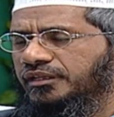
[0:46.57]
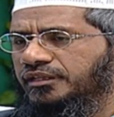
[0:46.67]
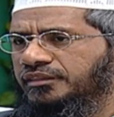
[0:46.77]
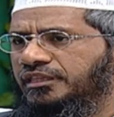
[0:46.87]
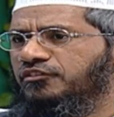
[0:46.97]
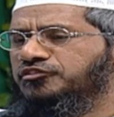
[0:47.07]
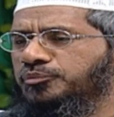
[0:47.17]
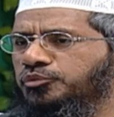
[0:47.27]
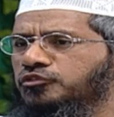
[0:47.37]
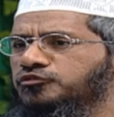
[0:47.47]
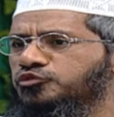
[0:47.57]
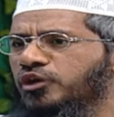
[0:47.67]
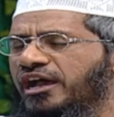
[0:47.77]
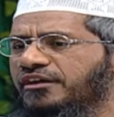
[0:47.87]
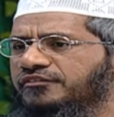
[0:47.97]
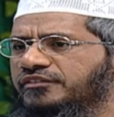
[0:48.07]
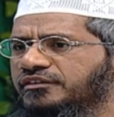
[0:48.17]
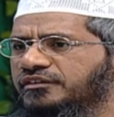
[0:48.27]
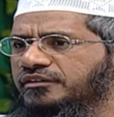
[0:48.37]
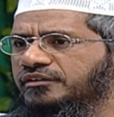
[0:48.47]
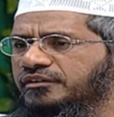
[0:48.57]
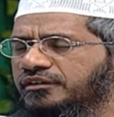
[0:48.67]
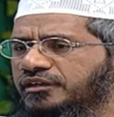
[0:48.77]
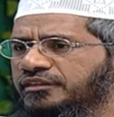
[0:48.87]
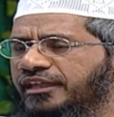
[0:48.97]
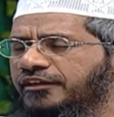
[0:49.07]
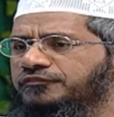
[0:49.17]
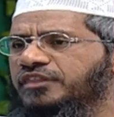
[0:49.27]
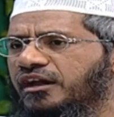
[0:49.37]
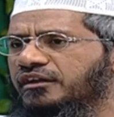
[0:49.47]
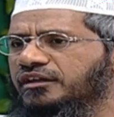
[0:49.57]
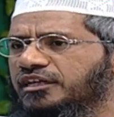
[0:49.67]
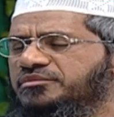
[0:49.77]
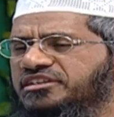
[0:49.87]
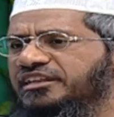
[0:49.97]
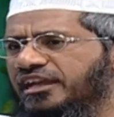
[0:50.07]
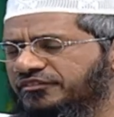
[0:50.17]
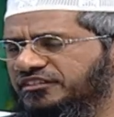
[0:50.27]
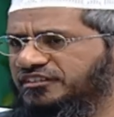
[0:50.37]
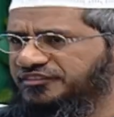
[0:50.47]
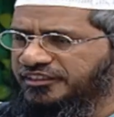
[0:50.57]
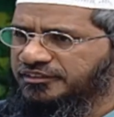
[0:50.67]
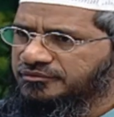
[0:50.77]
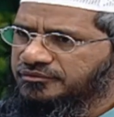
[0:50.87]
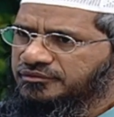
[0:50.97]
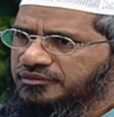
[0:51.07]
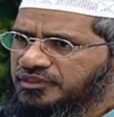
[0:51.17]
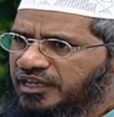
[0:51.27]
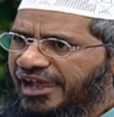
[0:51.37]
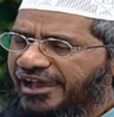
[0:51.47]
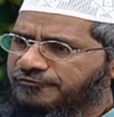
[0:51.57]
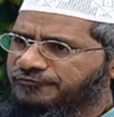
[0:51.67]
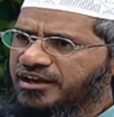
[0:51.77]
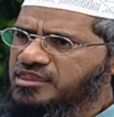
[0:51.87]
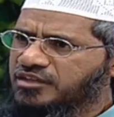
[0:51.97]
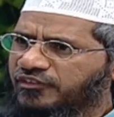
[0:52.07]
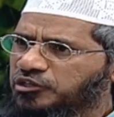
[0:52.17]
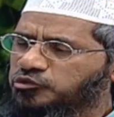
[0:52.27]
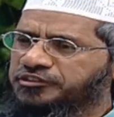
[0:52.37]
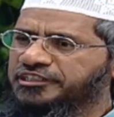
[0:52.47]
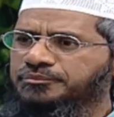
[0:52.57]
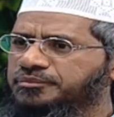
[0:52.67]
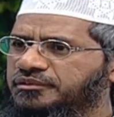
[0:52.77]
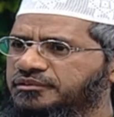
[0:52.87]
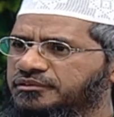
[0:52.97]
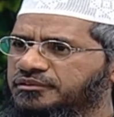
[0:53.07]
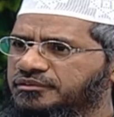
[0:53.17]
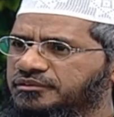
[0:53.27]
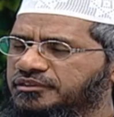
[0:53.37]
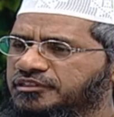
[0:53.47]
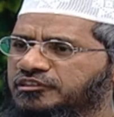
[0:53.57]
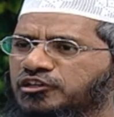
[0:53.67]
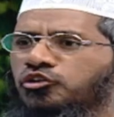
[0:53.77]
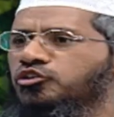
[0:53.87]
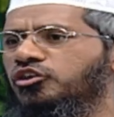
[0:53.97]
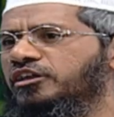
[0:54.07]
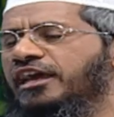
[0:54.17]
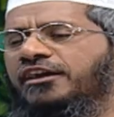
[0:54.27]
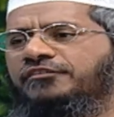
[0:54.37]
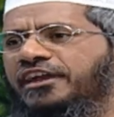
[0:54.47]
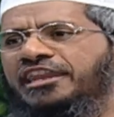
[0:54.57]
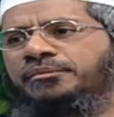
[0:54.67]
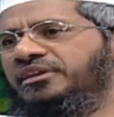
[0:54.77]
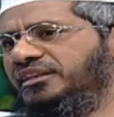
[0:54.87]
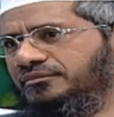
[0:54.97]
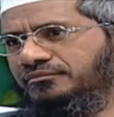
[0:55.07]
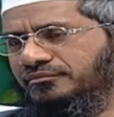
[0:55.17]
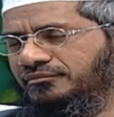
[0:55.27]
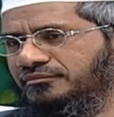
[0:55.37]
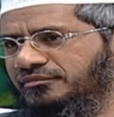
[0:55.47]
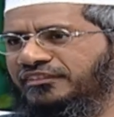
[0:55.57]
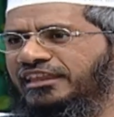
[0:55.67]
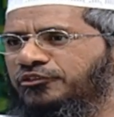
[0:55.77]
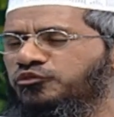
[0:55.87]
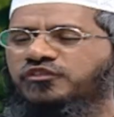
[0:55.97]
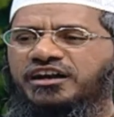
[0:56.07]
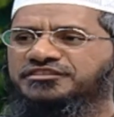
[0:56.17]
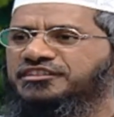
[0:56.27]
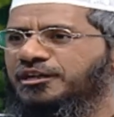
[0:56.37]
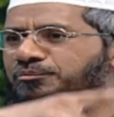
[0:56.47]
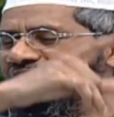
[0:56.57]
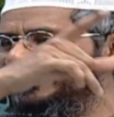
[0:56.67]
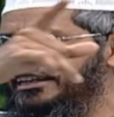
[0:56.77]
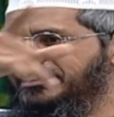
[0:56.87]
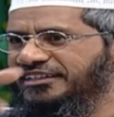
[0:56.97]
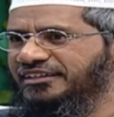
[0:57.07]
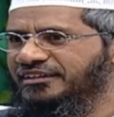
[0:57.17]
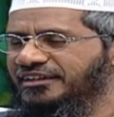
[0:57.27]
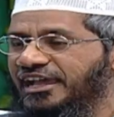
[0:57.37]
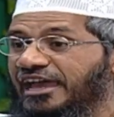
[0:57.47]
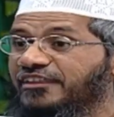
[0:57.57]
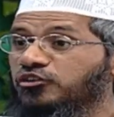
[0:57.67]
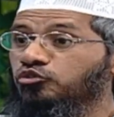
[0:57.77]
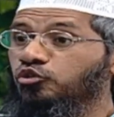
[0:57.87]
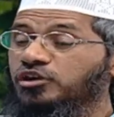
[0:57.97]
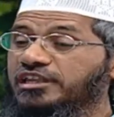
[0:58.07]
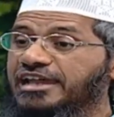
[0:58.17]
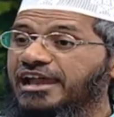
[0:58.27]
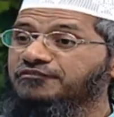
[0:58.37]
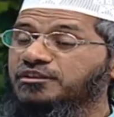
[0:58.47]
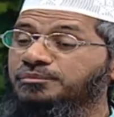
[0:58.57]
they were supposed to have the iftar immediately after sunset. And once they went to sleep, they could not have any meal. Then they had to fast the complete next day, and they could only have the